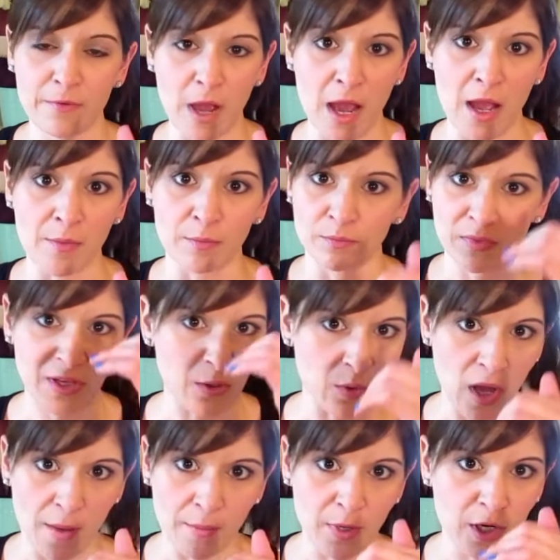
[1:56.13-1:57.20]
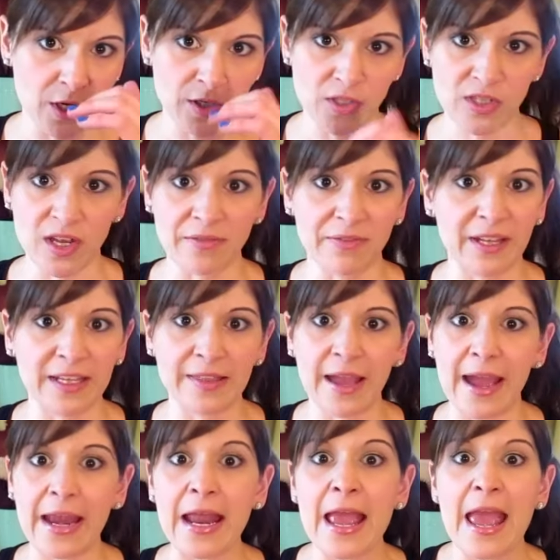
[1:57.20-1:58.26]
um, cucumbers, stuff like
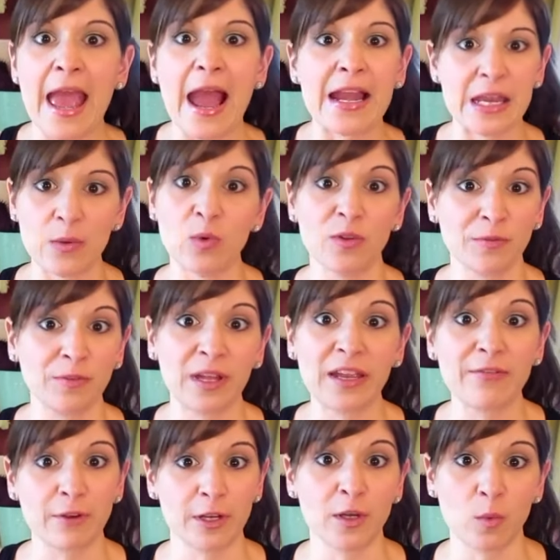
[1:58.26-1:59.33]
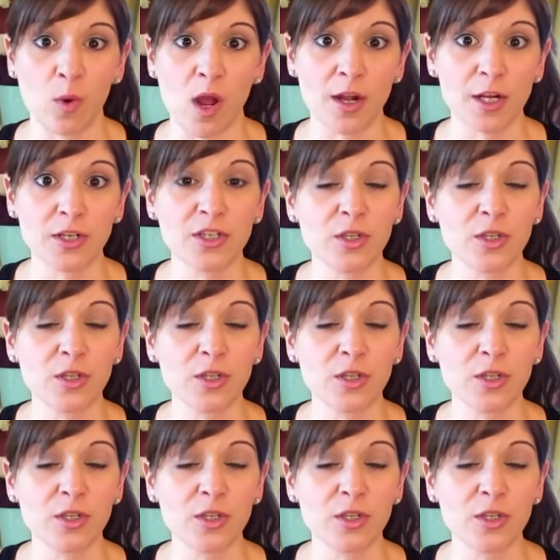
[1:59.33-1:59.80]
that, and it will flavor your water.